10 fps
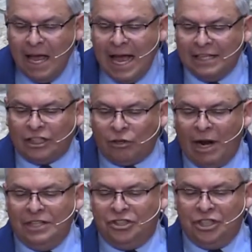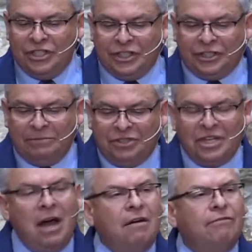as Christ Jesus
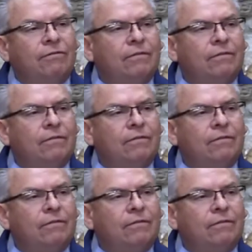himself.